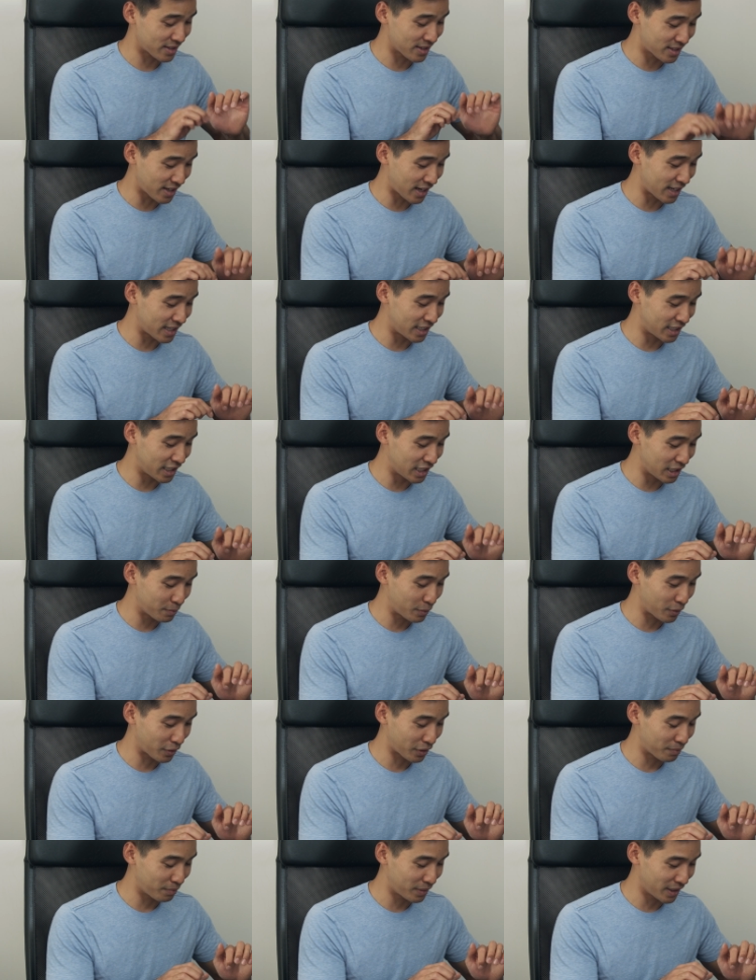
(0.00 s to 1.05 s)
the tiny
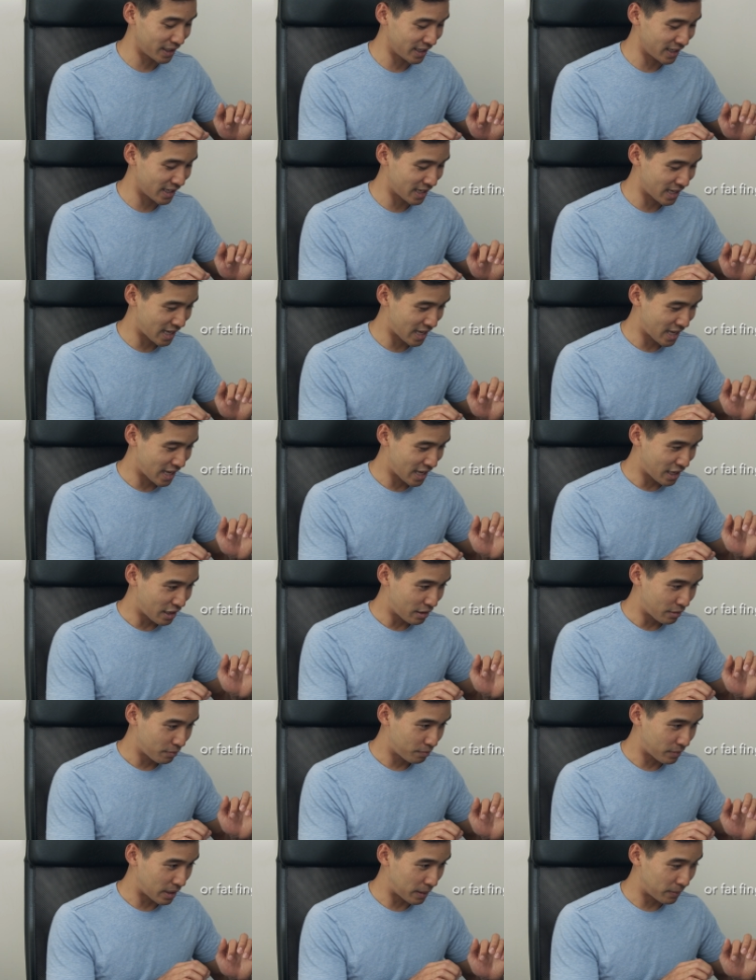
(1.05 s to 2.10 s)
keyboard, but
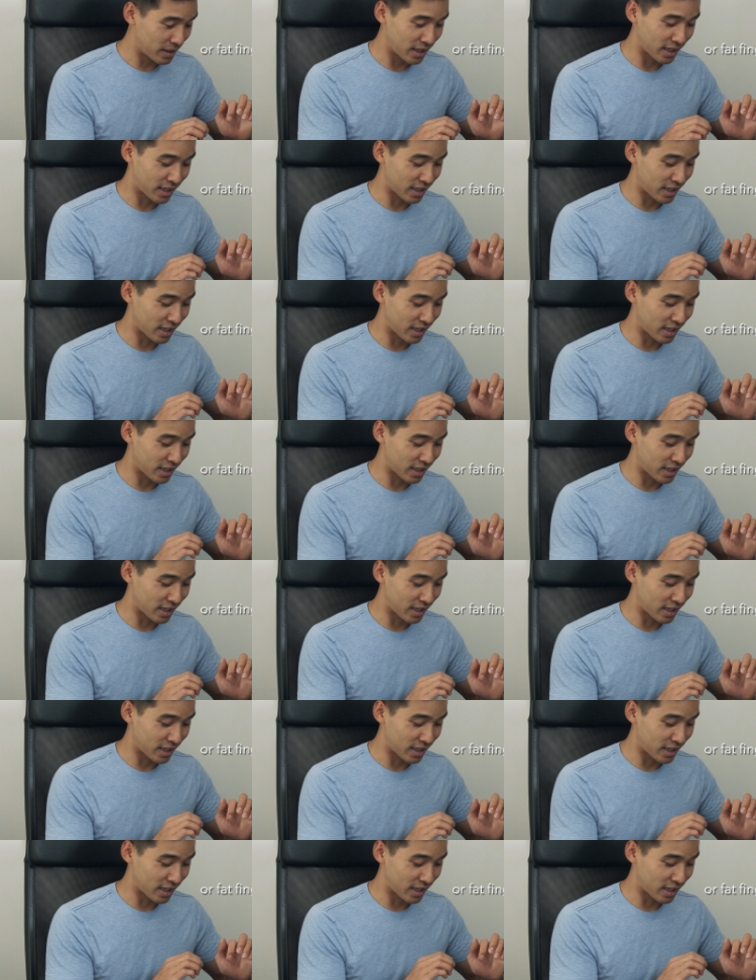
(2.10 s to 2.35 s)
maybe they